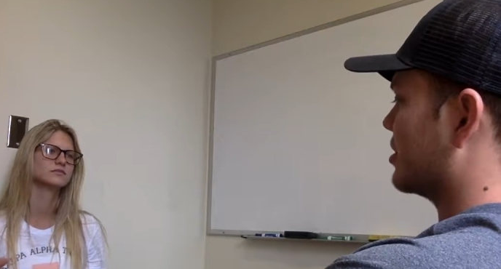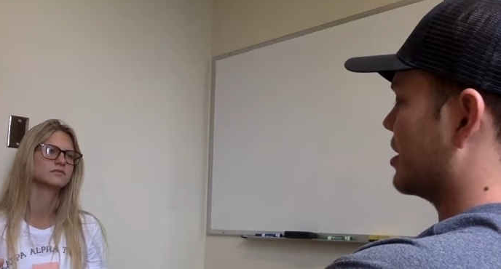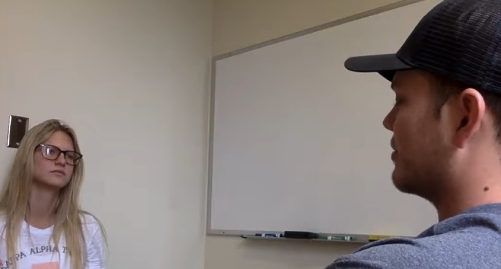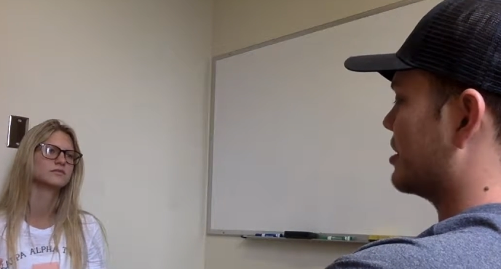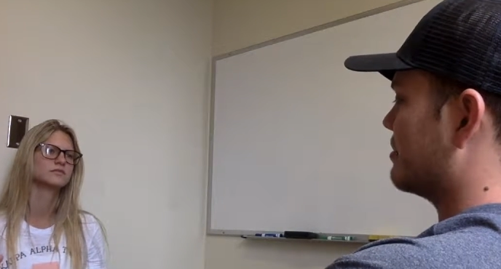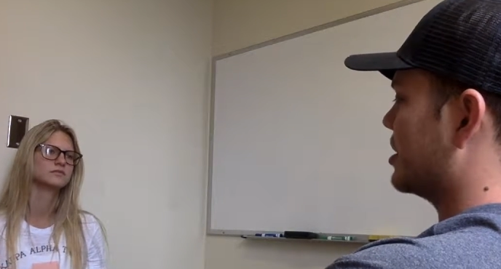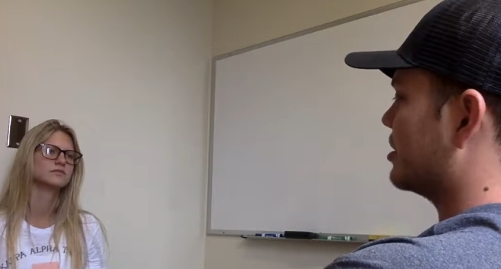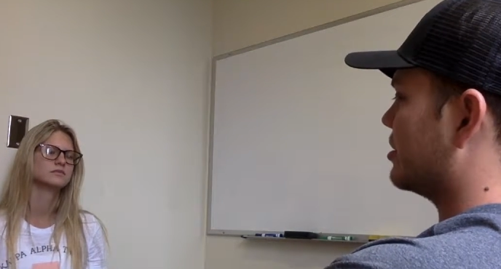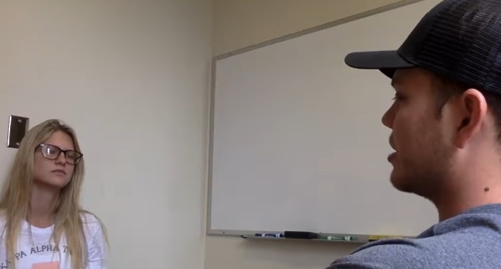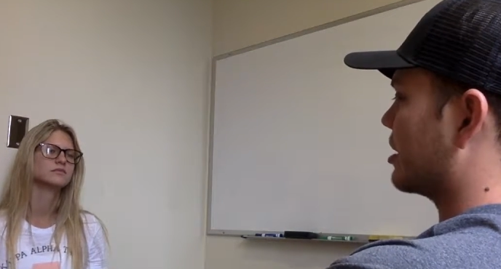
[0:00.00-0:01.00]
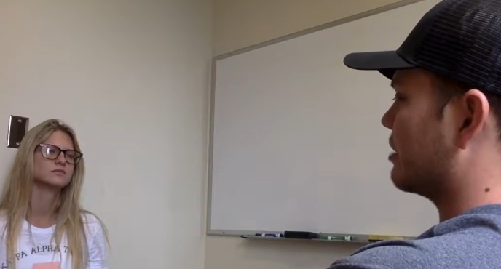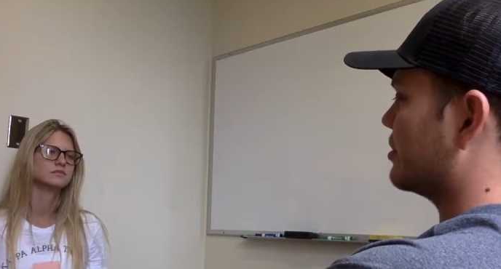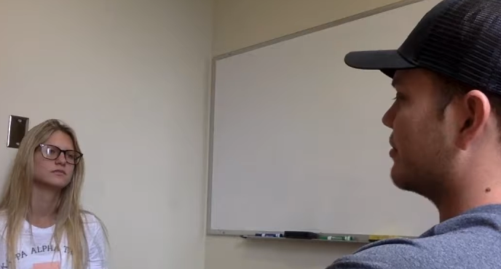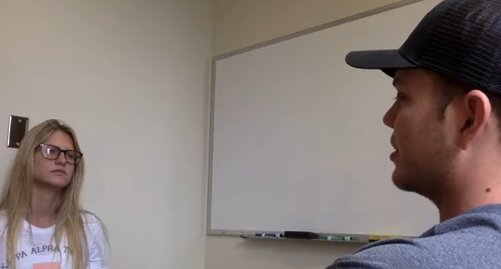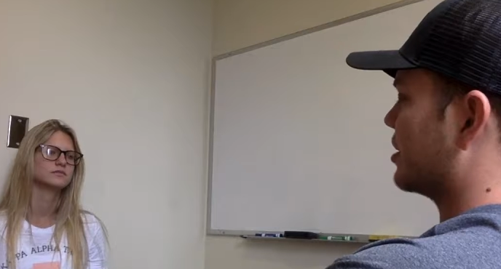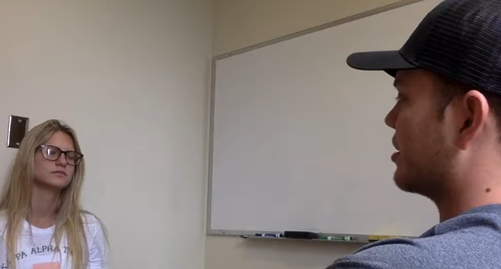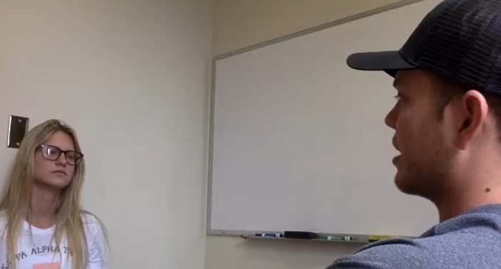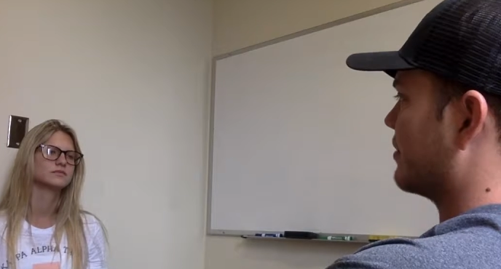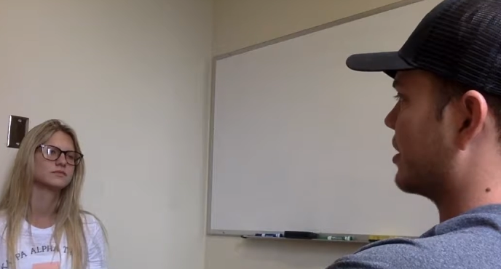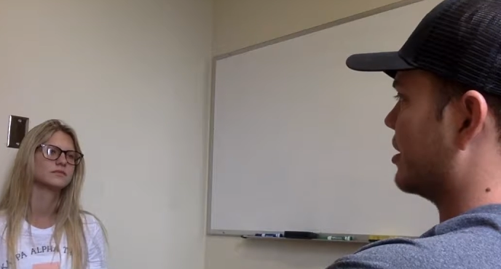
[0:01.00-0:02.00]
Speaker 1: with every meal, how come you feel like you're
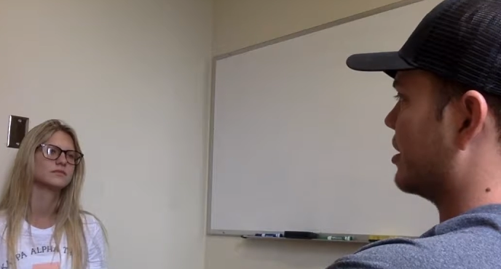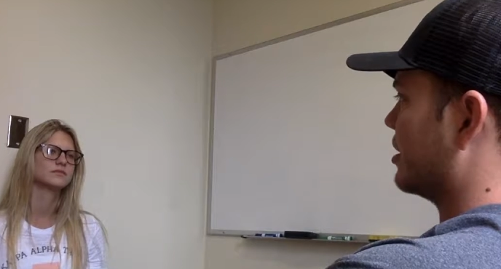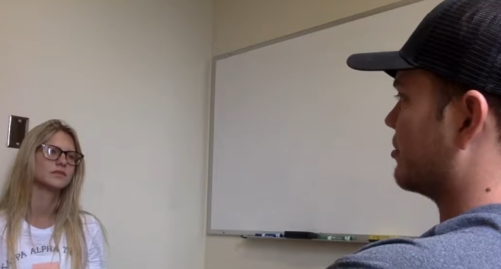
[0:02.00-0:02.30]
having a, a,